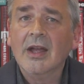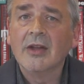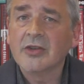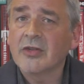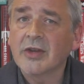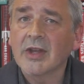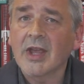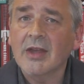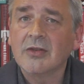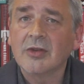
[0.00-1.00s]
And just in
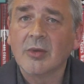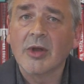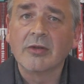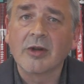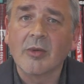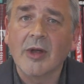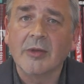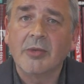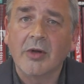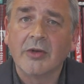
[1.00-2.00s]
case you're wondering why
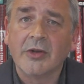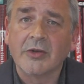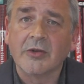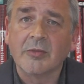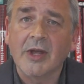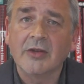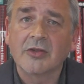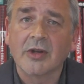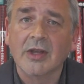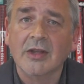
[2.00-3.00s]
the politicians'
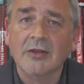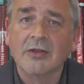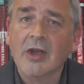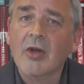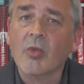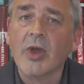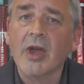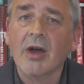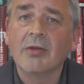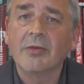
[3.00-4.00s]
mantra is,
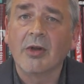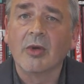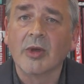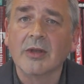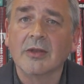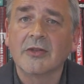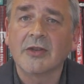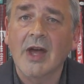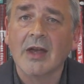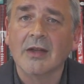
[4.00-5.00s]
we are following the
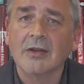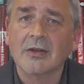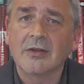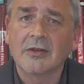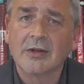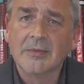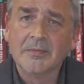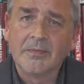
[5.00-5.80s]
science,